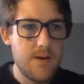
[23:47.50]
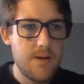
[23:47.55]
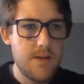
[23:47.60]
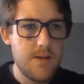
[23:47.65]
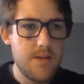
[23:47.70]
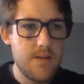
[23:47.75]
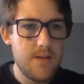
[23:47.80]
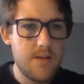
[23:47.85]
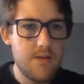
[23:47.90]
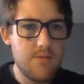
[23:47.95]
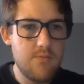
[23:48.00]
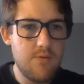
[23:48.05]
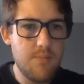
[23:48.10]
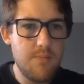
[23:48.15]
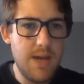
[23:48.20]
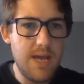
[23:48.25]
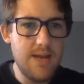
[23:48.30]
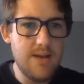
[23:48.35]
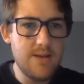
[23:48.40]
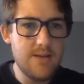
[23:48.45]
the
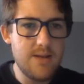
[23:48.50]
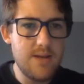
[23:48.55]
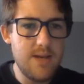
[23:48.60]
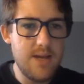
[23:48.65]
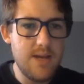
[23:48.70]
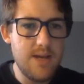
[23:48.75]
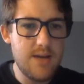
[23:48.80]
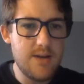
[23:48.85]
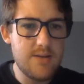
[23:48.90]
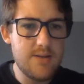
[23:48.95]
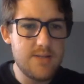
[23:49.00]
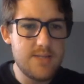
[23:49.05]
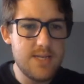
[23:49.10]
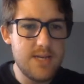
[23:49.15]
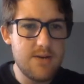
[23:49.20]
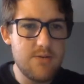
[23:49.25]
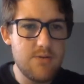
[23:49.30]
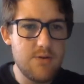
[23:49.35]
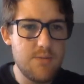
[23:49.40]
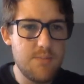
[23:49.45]
remainder here,
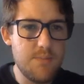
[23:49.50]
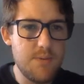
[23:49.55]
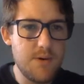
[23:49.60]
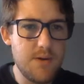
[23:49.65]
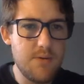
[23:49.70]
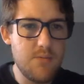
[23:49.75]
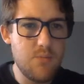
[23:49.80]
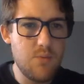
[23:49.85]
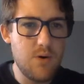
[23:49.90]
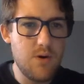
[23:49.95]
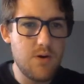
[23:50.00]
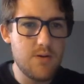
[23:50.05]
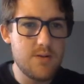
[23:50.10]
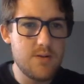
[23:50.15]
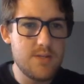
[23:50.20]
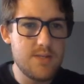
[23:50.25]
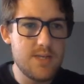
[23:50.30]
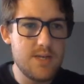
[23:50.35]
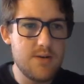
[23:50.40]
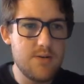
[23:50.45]
0.1,
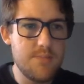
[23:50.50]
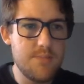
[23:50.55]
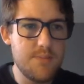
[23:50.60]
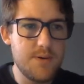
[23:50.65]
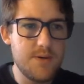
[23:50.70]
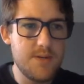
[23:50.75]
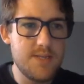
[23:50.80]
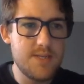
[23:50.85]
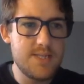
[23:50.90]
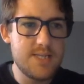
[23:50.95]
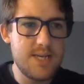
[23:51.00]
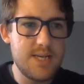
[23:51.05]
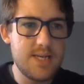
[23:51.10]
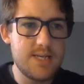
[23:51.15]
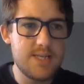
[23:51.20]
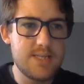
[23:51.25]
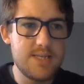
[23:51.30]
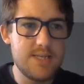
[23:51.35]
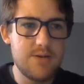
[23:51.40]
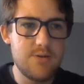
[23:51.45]
0.6,
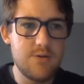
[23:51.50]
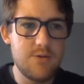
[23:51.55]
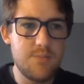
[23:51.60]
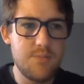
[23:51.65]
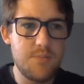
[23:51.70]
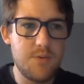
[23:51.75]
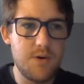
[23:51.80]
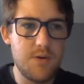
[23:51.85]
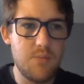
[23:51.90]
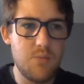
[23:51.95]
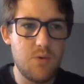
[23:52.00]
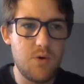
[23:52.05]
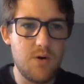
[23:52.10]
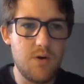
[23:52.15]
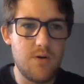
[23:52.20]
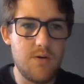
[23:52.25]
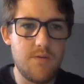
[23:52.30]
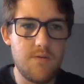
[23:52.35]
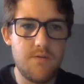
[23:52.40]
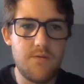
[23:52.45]

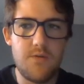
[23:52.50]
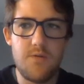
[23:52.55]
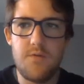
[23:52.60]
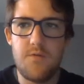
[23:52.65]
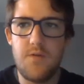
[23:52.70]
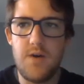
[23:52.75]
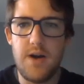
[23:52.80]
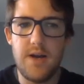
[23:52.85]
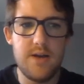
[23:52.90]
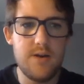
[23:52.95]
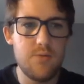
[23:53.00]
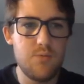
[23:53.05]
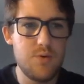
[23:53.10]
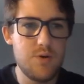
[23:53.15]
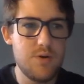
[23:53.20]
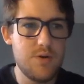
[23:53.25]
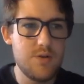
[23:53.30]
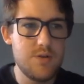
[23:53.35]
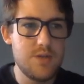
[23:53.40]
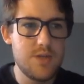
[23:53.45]
0.1 for
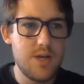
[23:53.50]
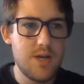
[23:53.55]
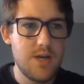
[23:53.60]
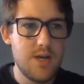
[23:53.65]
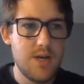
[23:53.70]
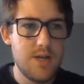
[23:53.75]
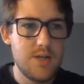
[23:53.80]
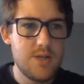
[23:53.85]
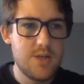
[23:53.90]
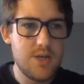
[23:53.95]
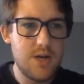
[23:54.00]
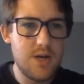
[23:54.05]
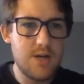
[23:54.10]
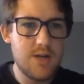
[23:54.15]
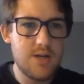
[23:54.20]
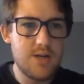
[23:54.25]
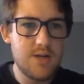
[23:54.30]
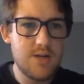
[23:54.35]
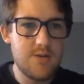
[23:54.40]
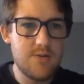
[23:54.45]
firewood,
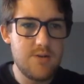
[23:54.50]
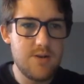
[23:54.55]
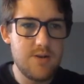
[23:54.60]
charcoal